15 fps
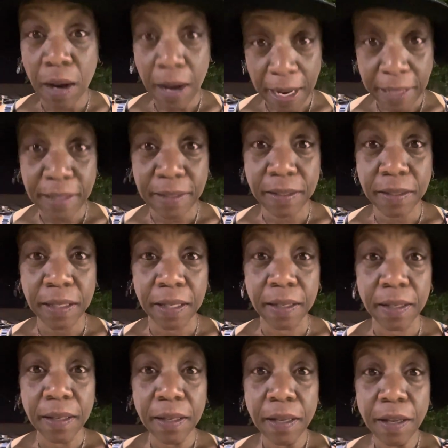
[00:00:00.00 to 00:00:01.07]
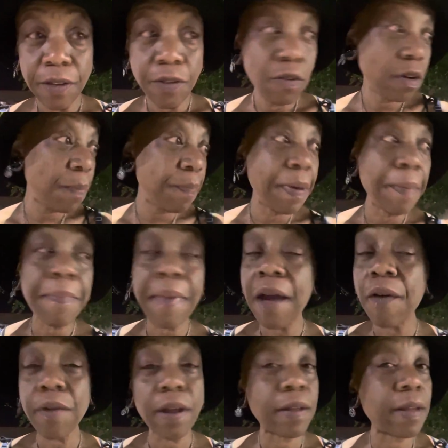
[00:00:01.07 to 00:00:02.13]
Honestly, you could be
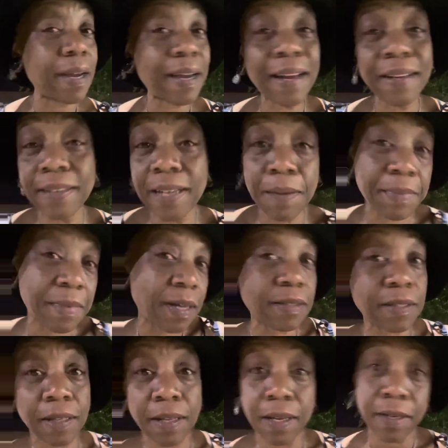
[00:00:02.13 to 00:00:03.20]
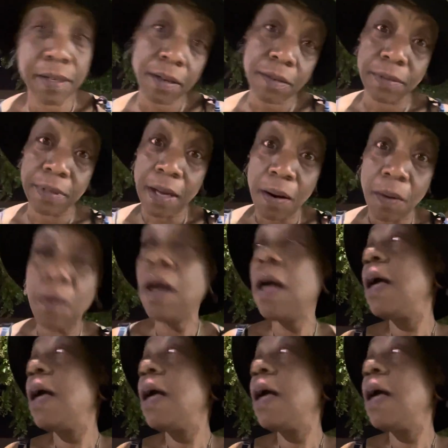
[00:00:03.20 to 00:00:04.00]
marrying your goddamn cousin, you don't know.